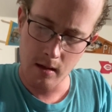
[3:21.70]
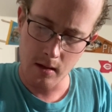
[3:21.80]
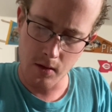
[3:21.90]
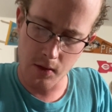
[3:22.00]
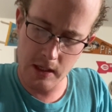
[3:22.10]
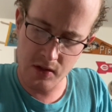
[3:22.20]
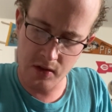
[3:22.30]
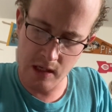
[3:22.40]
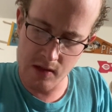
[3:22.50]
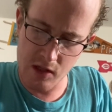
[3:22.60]
This
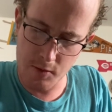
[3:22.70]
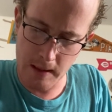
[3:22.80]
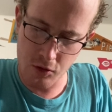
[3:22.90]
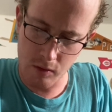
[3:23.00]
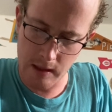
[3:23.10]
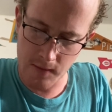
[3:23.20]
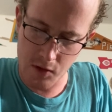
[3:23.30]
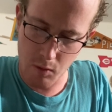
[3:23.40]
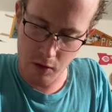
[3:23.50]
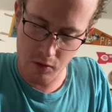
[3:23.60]
is the special gift
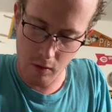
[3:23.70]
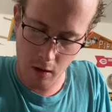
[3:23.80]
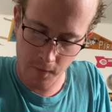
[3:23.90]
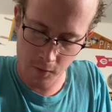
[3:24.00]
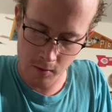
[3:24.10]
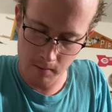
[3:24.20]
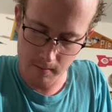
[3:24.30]
you are to offer: